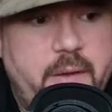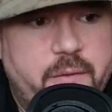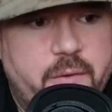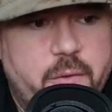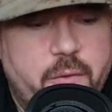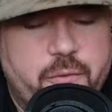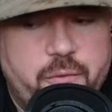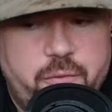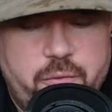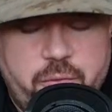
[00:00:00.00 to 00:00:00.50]

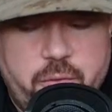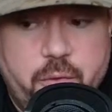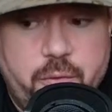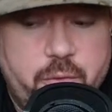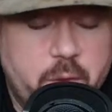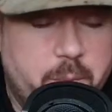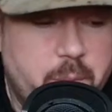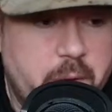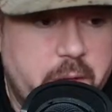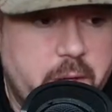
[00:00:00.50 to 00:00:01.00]
Scoots
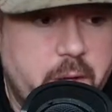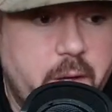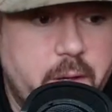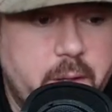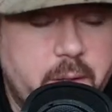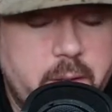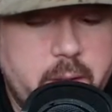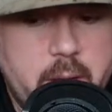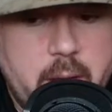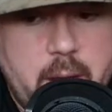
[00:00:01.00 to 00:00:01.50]
look pretty good.
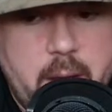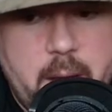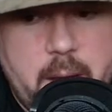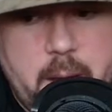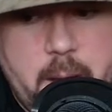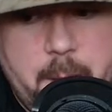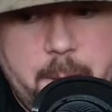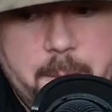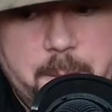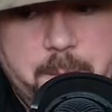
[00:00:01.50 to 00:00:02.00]

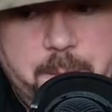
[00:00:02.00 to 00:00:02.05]
And